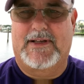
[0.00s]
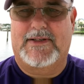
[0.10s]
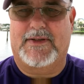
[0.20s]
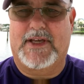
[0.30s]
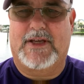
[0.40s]

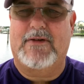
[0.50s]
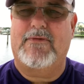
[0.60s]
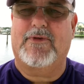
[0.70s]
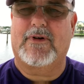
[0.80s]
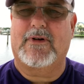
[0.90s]
So thank
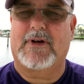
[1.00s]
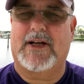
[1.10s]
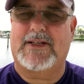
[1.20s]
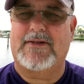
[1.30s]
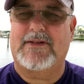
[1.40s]
you
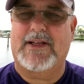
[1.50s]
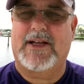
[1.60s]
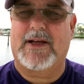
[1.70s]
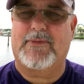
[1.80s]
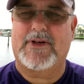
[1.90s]
for tuning
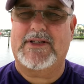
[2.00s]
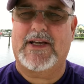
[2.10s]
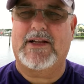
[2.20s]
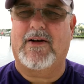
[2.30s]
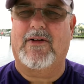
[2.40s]
in. I
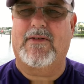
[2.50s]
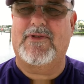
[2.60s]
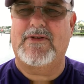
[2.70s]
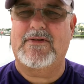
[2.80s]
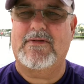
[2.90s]
appreciate all
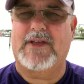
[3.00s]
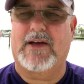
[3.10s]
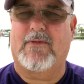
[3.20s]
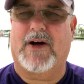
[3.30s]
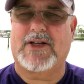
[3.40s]
of you
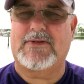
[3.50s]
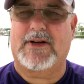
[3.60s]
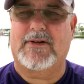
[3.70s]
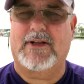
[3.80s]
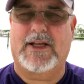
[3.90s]
that watch
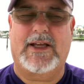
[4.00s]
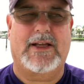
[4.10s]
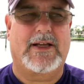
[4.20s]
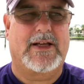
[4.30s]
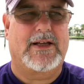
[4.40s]

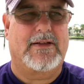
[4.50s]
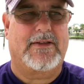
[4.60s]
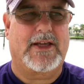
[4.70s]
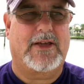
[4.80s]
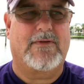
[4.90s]
regularly.
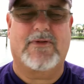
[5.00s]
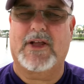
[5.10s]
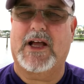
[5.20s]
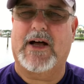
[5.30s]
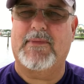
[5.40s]
Thank you for
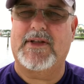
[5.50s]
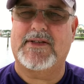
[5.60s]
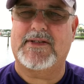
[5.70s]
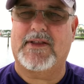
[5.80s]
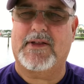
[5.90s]
the
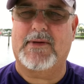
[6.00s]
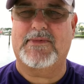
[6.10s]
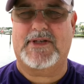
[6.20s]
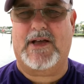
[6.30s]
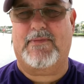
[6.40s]
comments, the
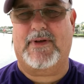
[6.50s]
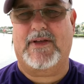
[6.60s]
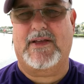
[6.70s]
thumbs up.